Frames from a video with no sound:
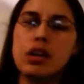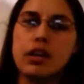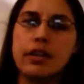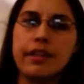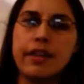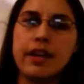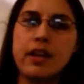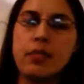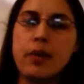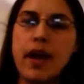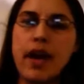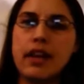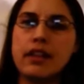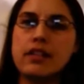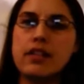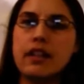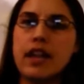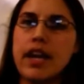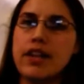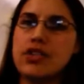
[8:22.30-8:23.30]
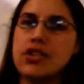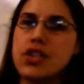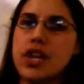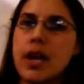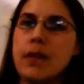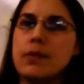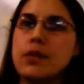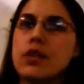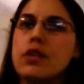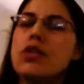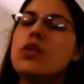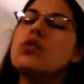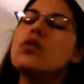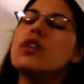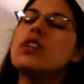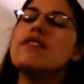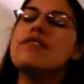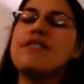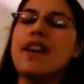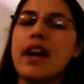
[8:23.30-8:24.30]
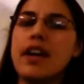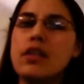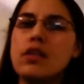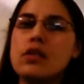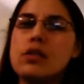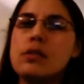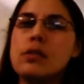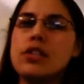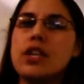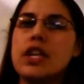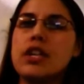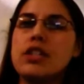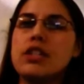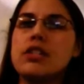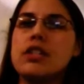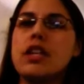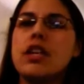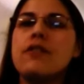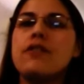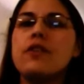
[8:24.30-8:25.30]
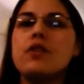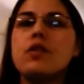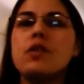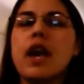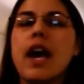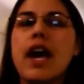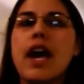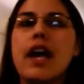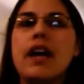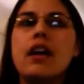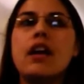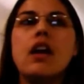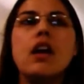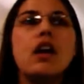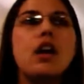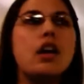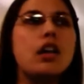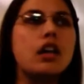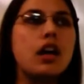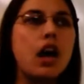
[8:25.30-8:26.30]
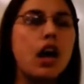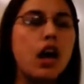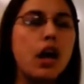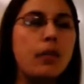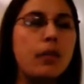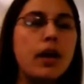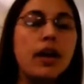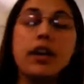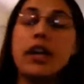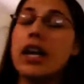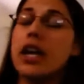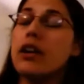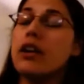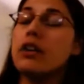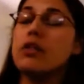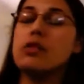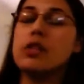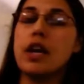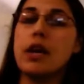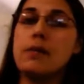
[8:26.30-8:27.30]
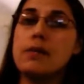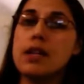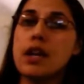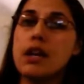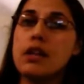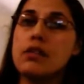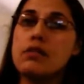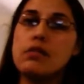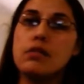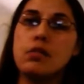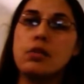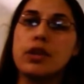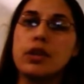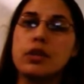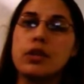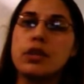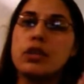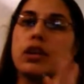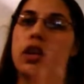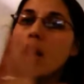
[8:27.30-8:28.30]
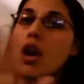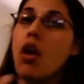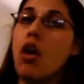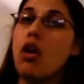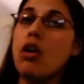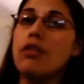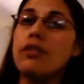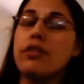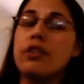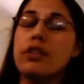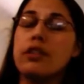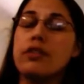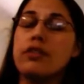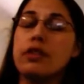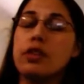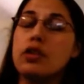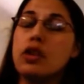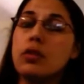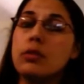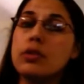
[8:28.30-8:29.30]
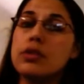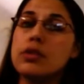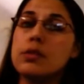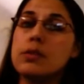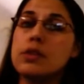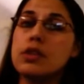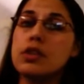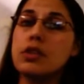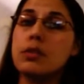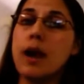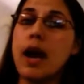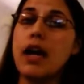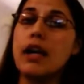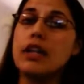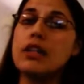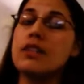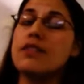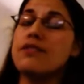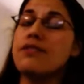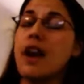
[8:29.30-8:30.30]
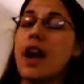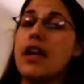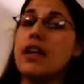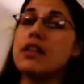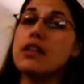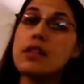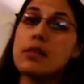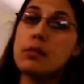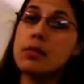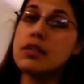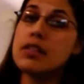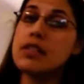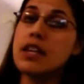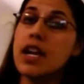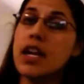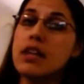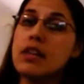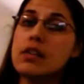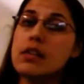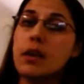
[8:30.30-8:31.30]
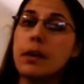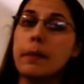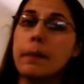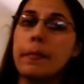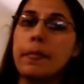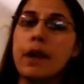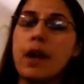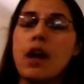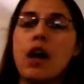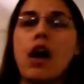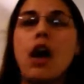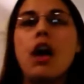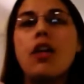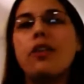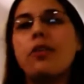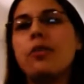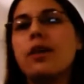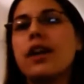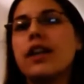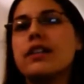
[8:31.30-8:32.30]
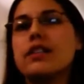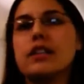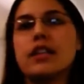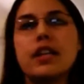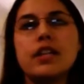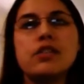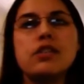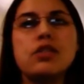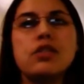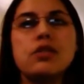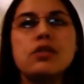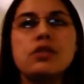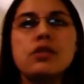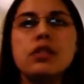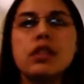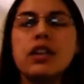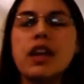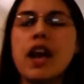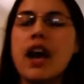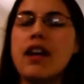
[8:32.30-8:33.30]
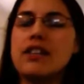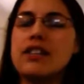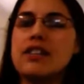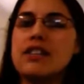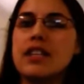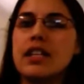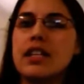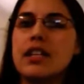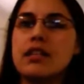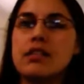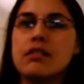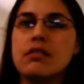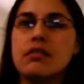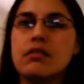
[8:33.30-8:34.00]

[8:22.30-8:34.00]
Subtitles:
Think back to last chapter. You can find those mutations if you had a karyotype done, where you could look at all of the different chromosomes in your body to find the mistakes. Otherwise, it's usually not seen